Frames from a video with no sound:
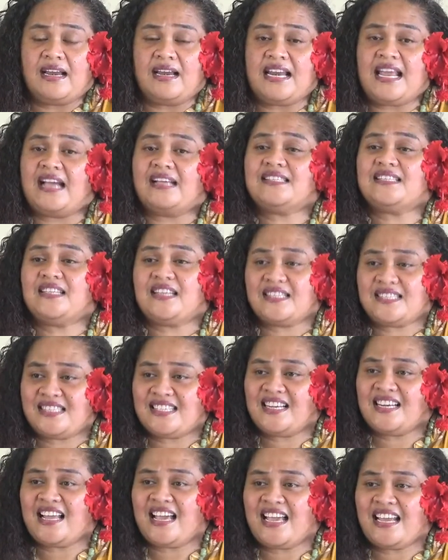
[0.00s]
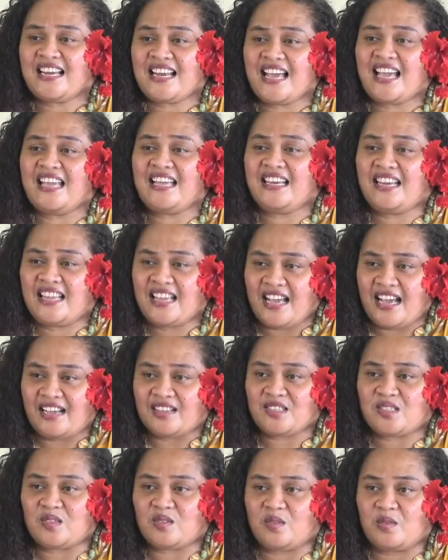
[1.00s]
Le a sila sila I la I lea
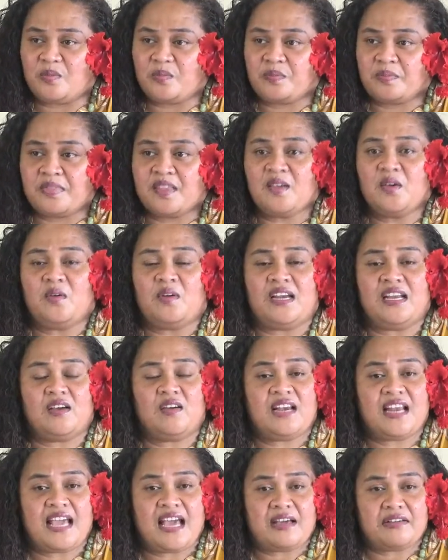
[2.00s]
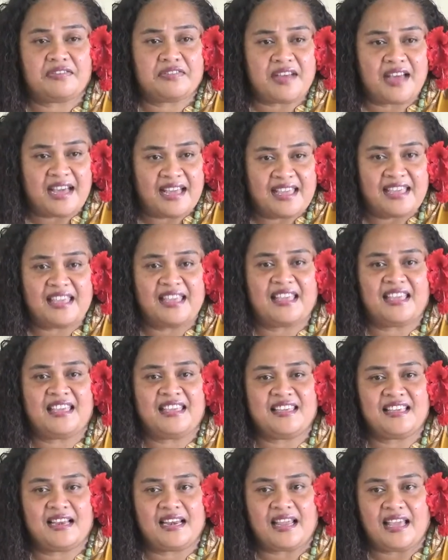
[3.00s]
aso, o le o le a wha
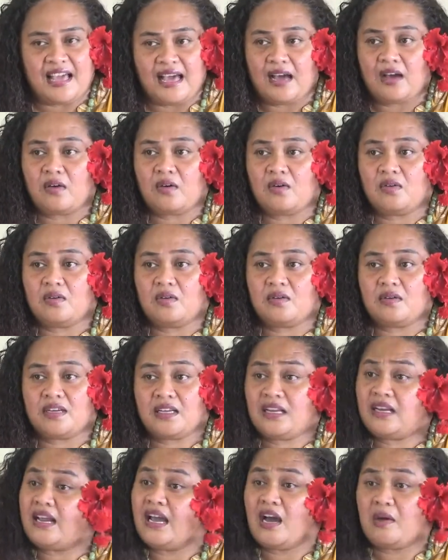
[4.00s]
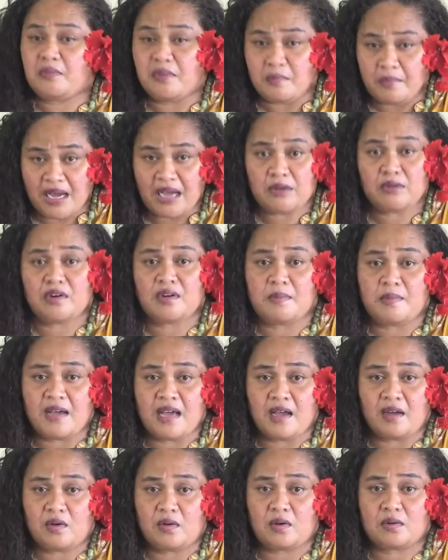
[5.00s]
e ia le au, I le au mamalo le
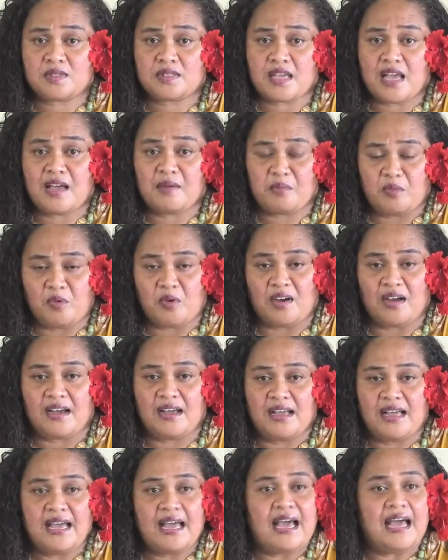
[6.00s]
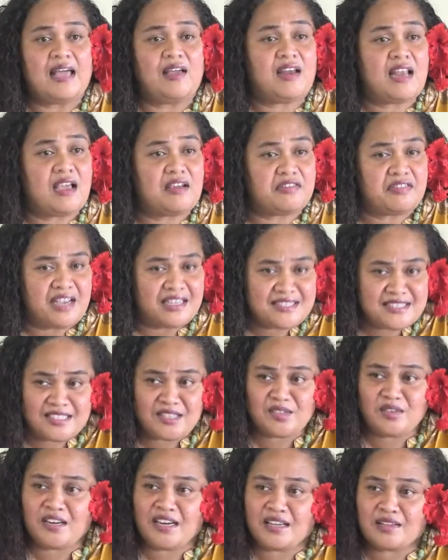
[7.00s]
malo o Samoa, ai le a
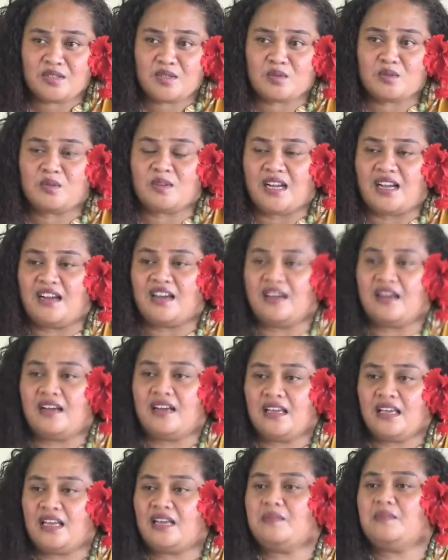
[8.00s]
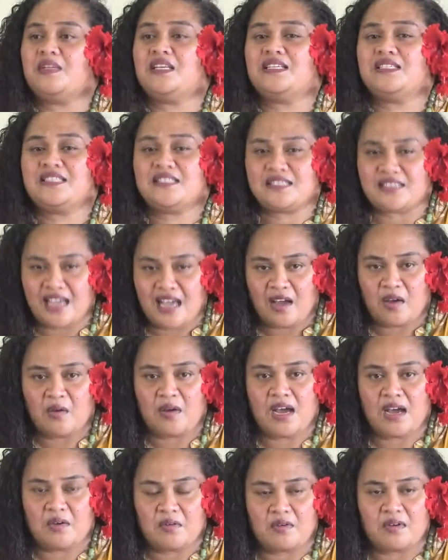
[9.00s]
whaatino le tūlanga e le minista
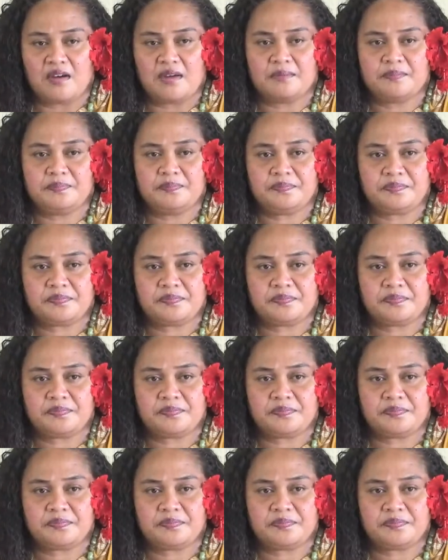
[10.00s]
o a onga.